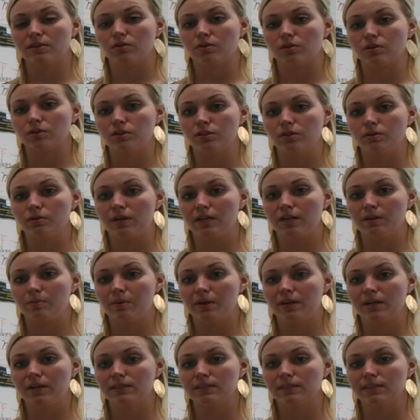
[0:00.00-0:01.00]
or two
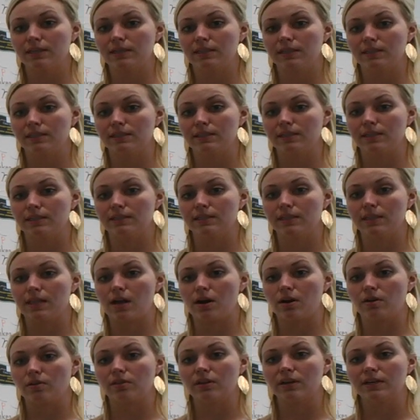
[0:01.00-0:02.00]
independent sentences
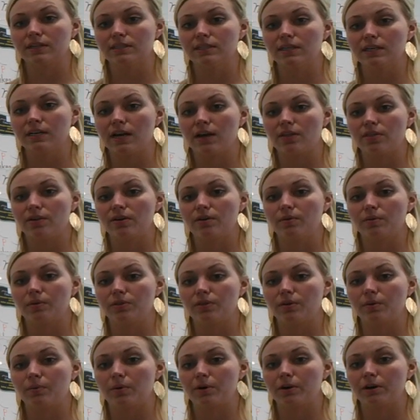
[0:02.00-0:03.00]
that are linked together with
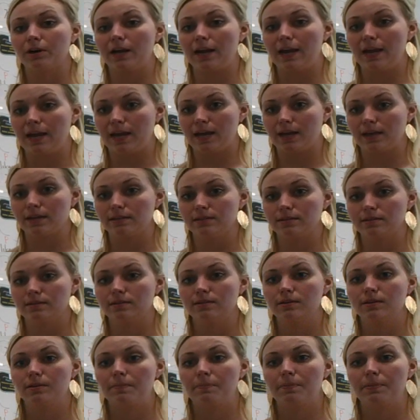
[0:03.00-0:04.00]
the word and.
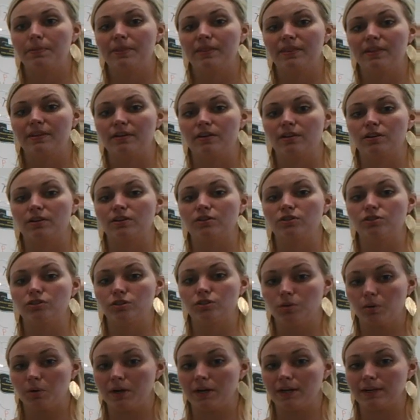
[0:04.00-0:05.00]
They're
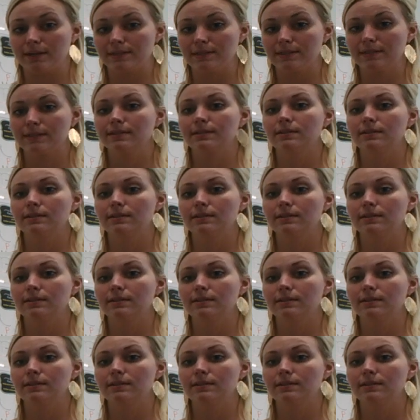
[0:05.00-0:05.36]
conjoined